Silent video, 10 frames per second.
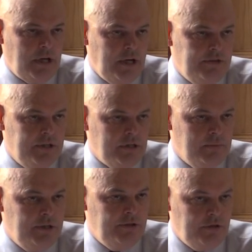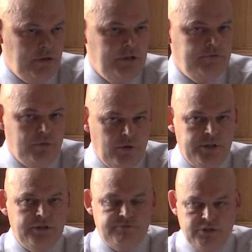I think it'll be 30,
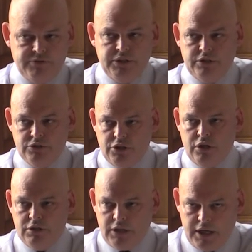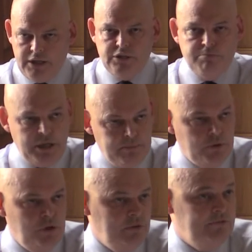40 and 50 years down the line. The people
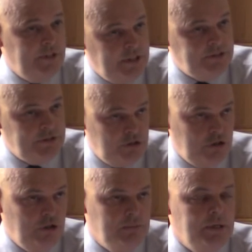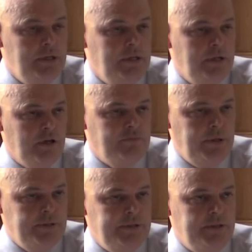who will finish the job of
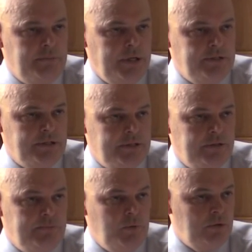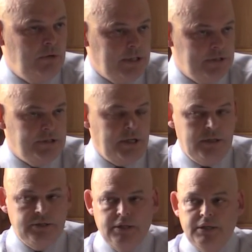building the peace into a more
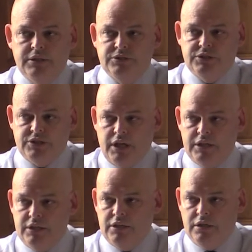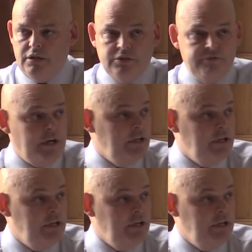reconciled society are the very